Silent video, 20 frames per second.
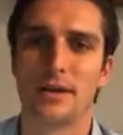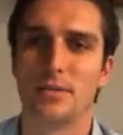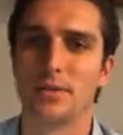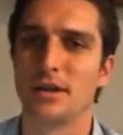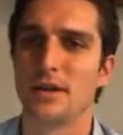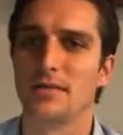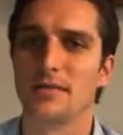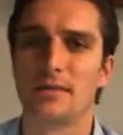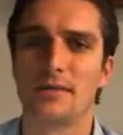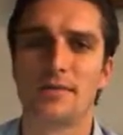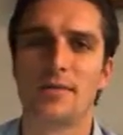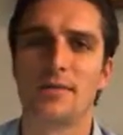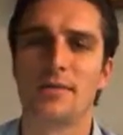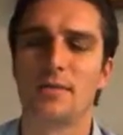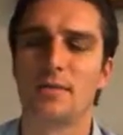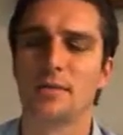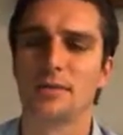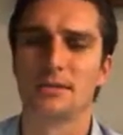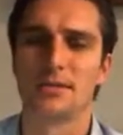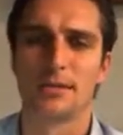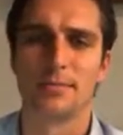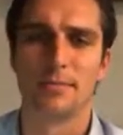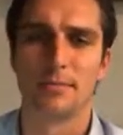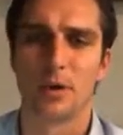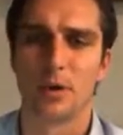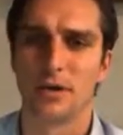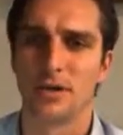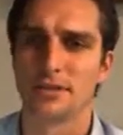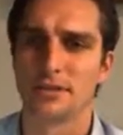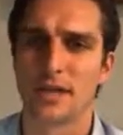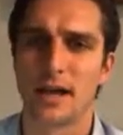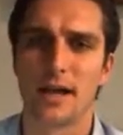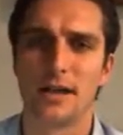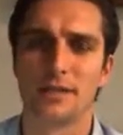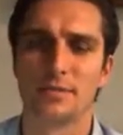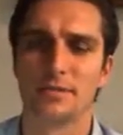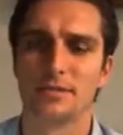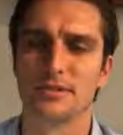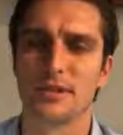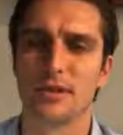We're going to do 50% bonus,
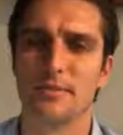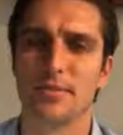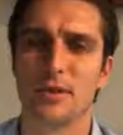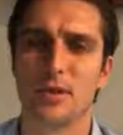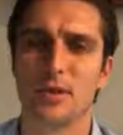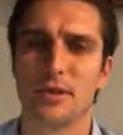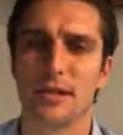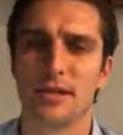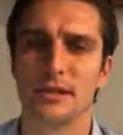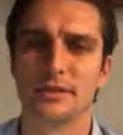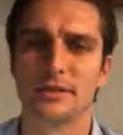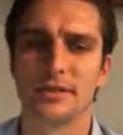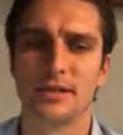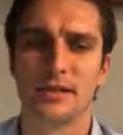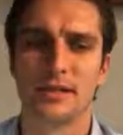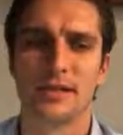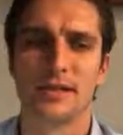100% bonus.